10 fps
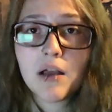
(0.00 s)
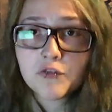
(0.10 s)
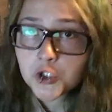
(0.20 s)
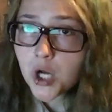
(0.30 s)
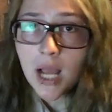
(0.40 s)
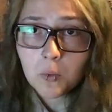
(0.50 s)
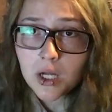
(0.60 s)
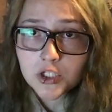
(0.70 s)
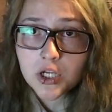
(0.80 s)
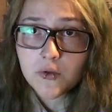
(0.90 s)
I've tried
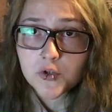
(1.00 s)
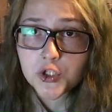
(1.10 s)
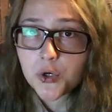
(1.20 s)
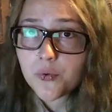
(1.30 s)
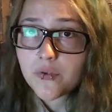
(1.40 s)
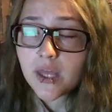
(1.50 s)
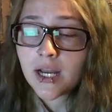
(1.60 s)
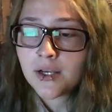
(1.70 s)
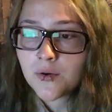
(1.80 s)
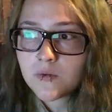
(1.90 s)
watching other shows,
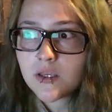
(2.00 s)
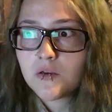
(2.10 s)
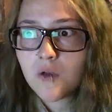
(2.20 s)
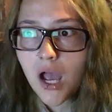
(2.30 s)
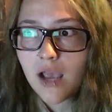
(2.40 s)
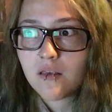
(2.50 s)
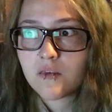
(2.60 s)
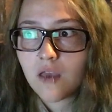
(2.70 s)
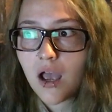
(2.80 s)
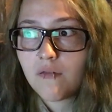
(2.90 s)
and I know that you
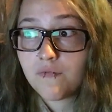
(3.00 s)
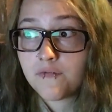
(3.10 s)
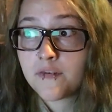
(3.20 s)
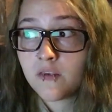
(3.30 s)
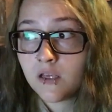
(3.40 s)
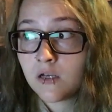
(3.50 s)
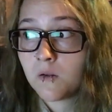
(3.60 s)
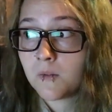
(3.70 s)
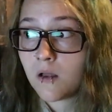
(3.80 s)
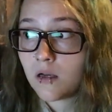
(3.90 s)
guys, I've seen
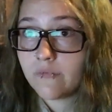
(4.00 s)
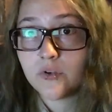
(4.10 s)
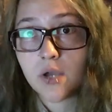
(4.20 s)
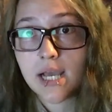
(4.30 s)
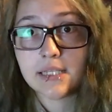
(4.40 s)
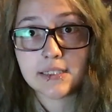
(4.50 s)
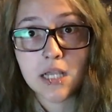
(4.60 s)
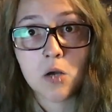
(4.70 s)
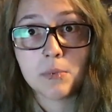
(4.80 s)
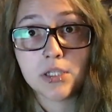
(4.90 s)
a lot of you guys
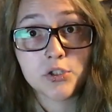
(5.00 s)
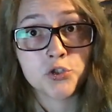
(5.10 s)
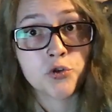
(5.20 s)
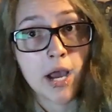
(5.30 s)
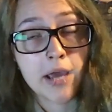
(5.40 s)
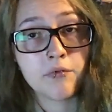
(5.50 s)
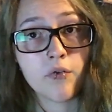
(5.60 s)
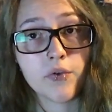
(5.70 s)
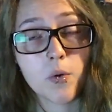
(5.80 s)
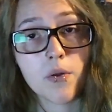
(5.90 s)
tell me to try and
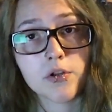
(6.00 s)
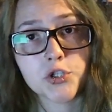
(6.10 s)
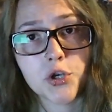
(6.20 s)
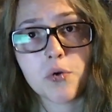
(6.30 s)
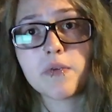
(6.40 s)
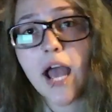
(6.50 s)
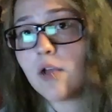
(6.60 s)
review other shows.